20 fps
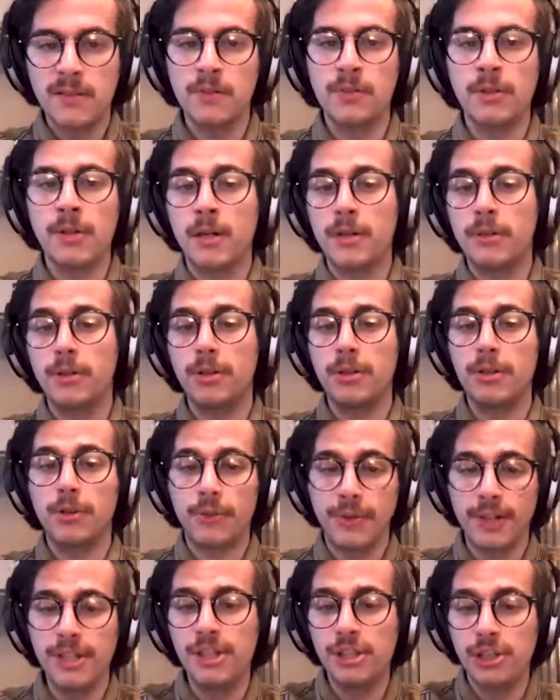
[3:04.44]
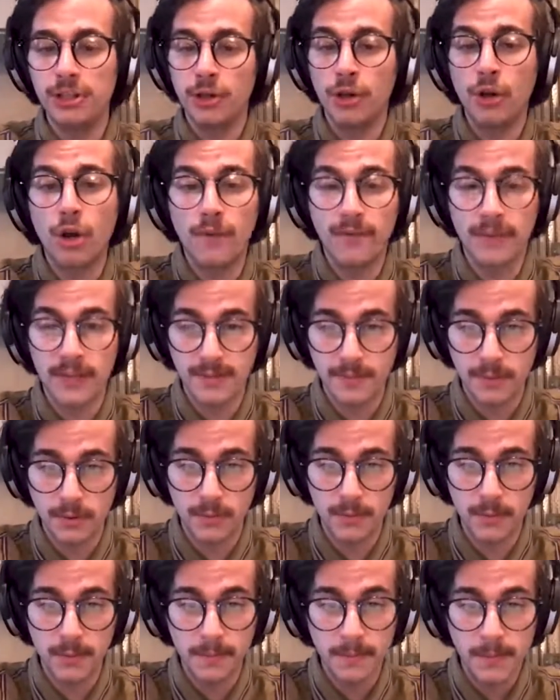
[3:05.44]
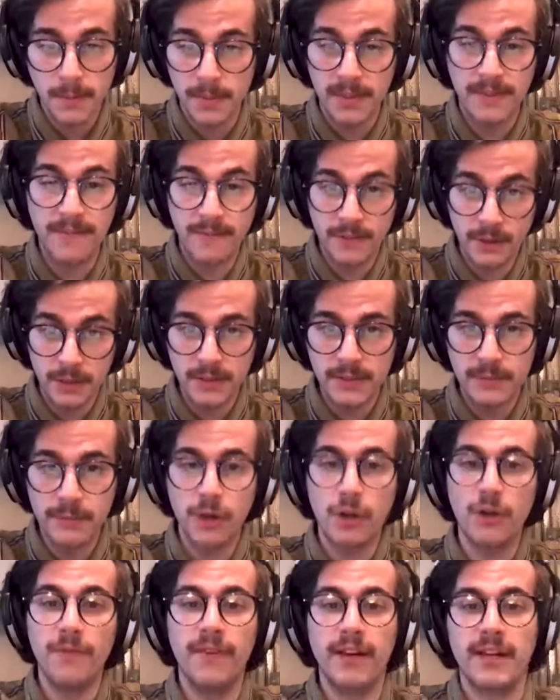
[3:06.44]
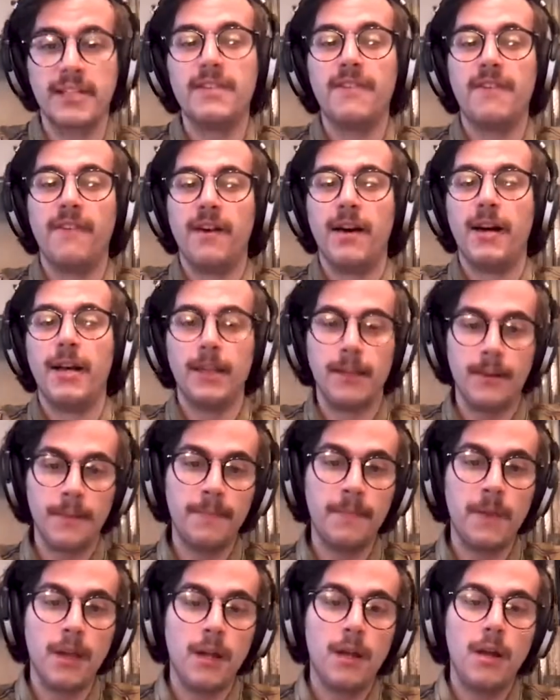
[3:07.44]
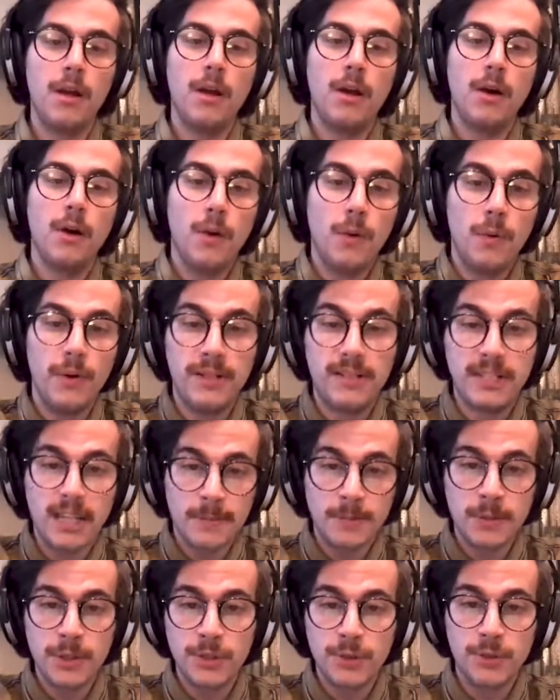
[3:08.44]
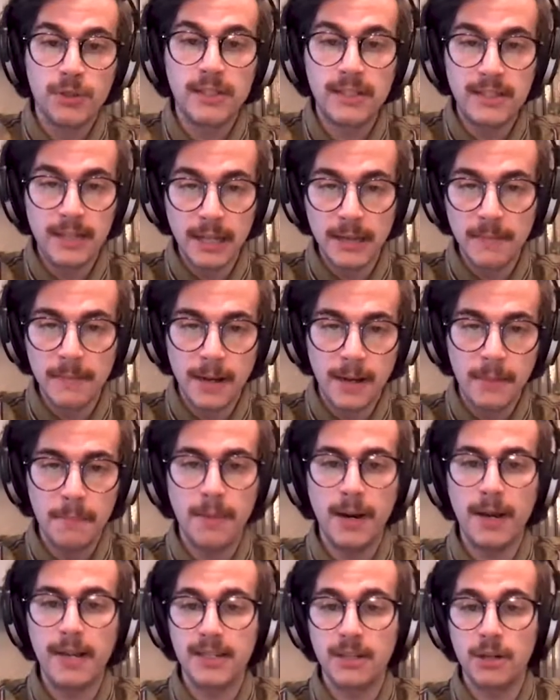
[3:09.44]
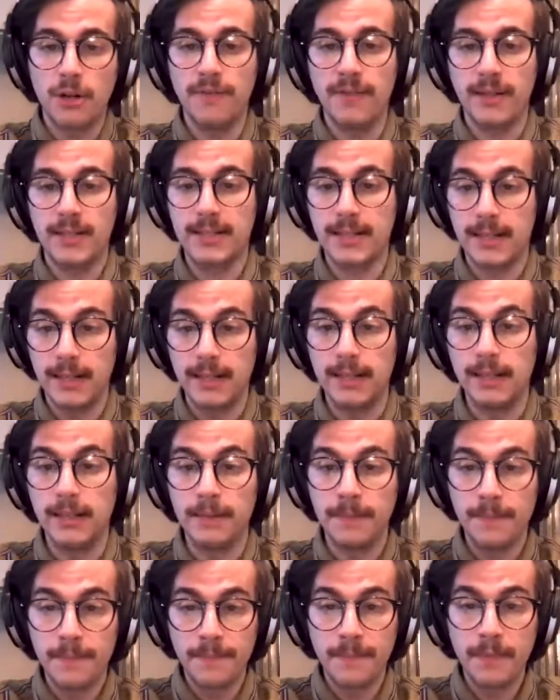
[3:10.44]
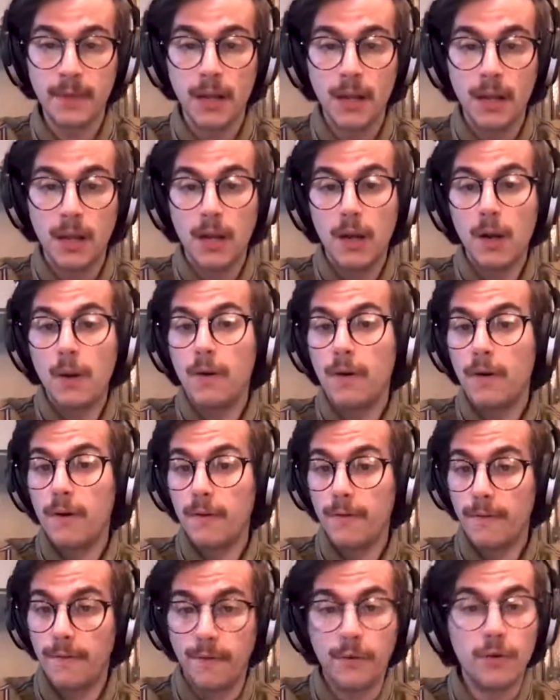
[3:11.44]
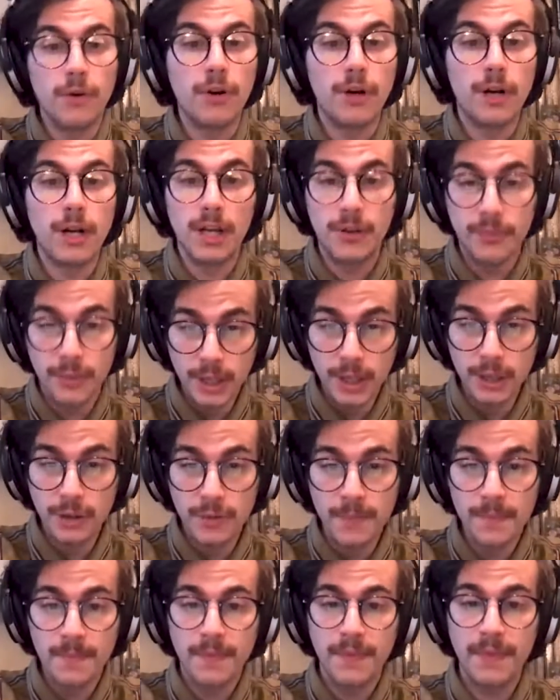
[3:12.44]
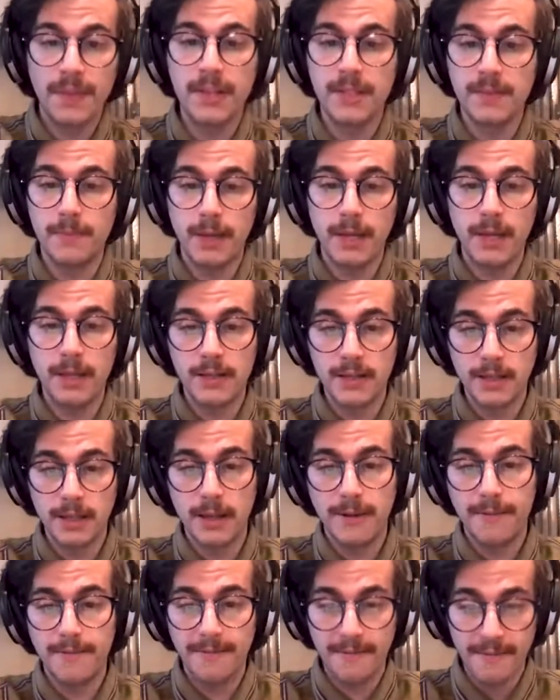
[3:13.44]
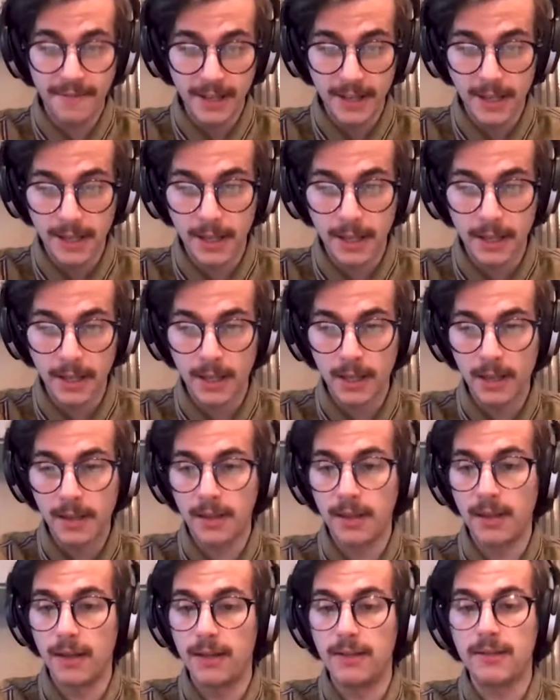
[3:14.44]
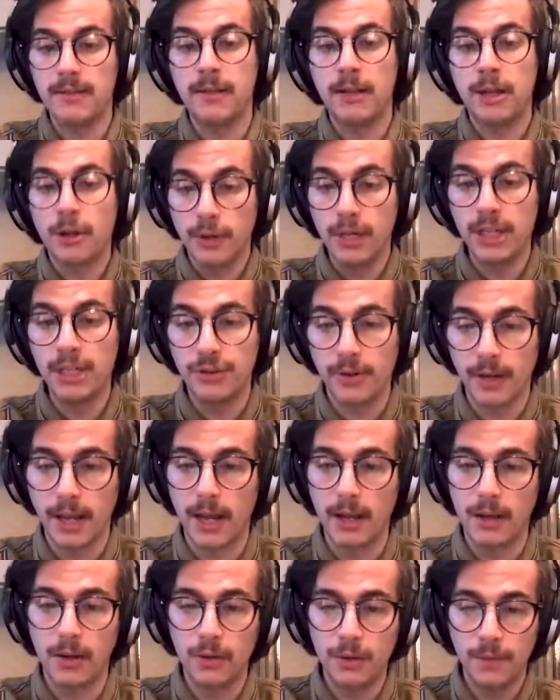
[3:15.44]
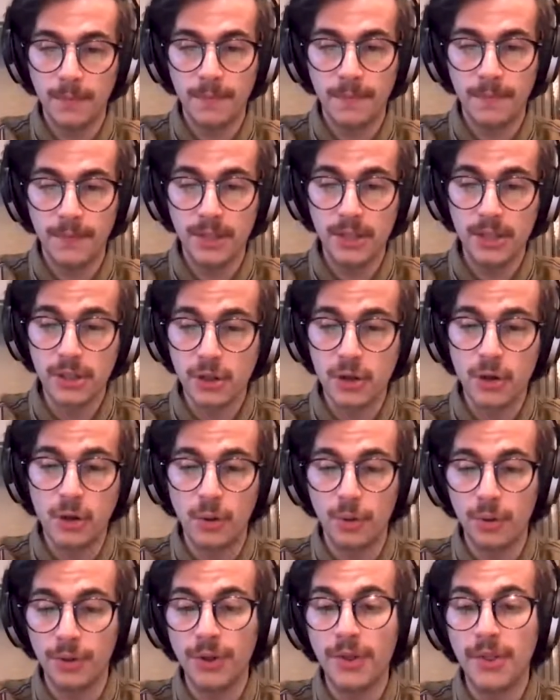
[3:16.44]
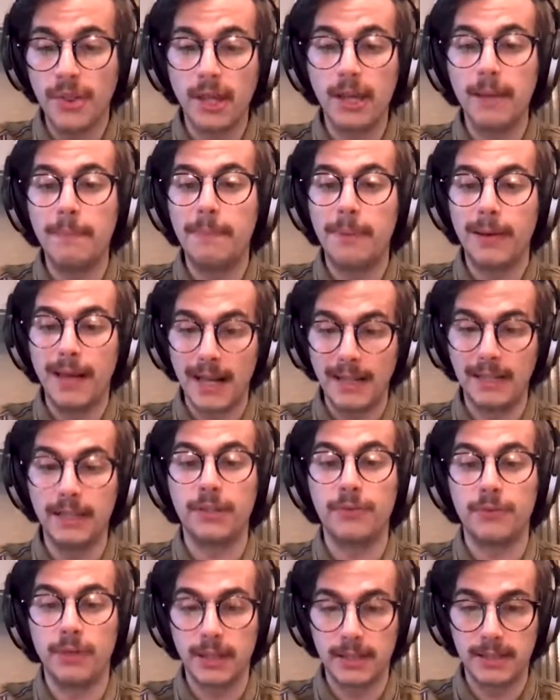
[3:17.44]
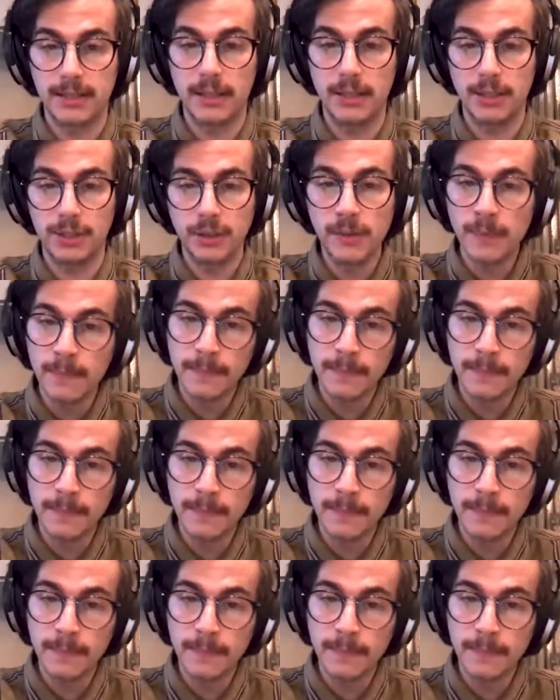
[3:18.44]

in our original non-convex problem, but first we convexify. We substitute sigma by its convex Palma. For Aurelie, this means filling this green triangle. This is called the planet relaxation.